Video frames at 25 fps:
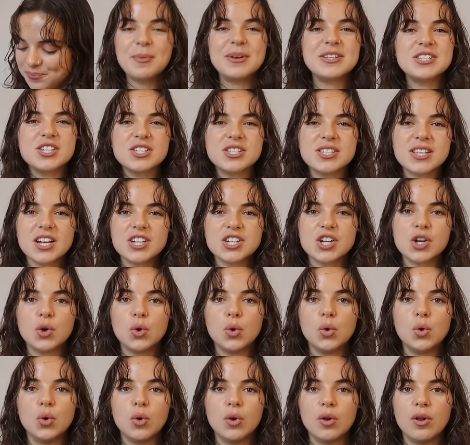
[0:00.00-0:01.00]
But it's just such a
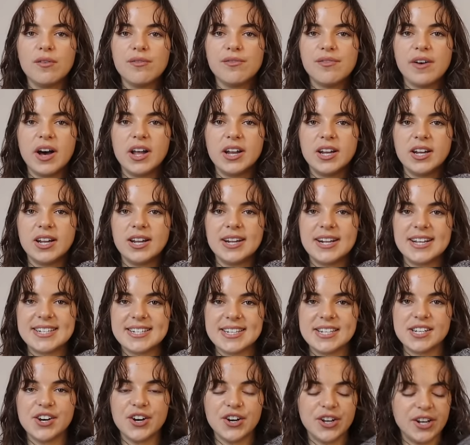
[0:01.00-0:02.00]
cool, fun
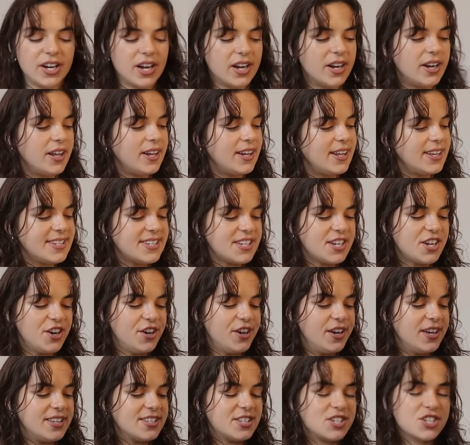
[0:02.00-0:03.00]
knitted hood. And a knitted
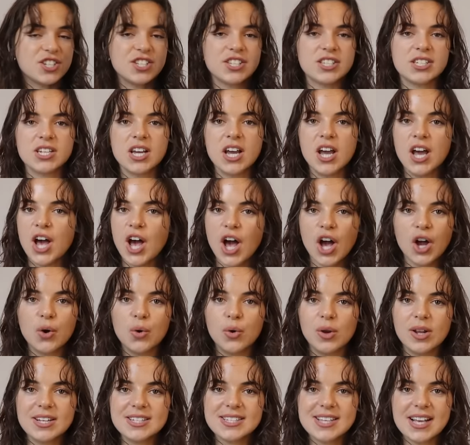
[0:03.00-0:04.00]
hood is just a
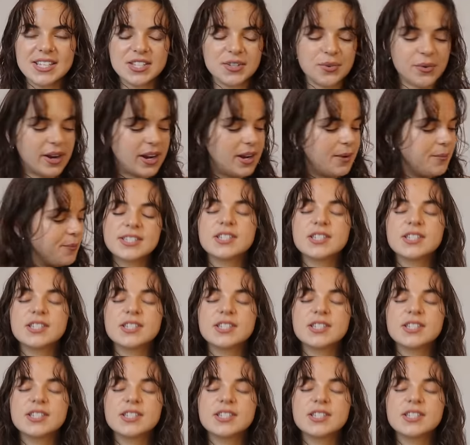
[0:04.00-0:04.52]
cool accessory.